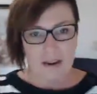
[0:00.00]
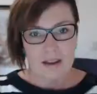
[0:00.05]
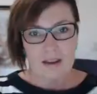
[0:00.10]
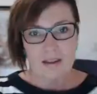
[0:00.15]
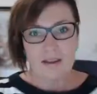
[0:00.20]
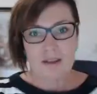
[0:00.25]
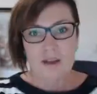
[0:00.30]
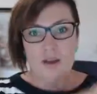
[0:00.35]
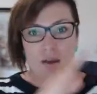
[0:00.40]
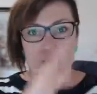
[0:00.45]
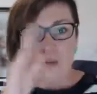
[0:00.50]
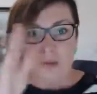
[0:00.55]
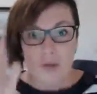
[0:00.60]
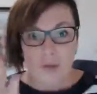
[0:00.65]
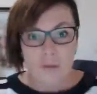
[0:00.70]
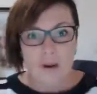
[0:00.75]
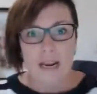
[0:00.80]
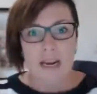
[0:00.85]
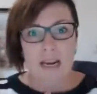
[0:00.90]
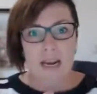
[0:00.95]
So
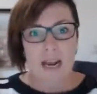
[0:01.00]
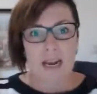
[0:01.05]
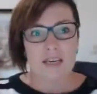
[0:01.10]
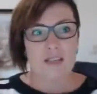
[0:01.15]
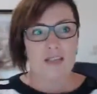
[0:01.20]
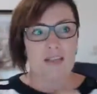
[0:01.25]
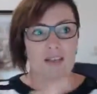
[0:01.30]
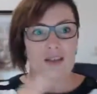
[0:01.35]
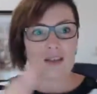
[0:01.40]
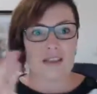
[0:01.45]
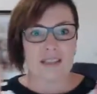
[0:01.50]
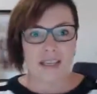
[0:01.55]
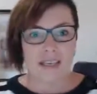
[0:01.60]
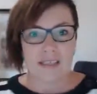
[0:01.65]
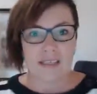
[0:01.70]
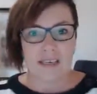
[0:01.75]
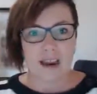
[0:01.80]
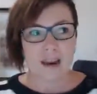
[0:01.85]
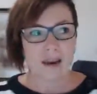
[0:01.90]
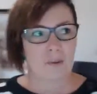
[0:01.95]
3 occasions I sent
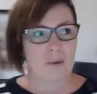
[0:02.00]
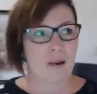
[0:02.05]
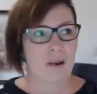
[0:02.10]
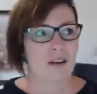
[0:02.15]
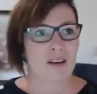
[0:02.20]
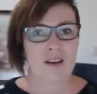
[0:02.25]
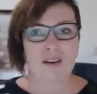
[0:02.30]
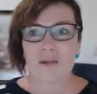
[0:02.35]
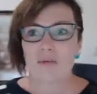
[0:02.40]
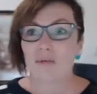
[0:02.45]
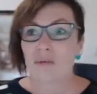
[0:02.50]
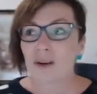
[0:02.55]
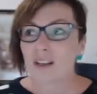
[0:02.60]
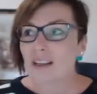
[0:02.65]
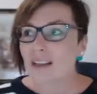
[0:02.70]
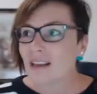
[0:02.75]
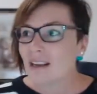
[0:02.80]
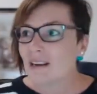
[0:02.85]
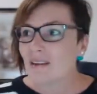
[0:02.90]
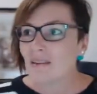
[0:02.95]
it out. I'm going,
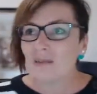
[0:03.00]
really?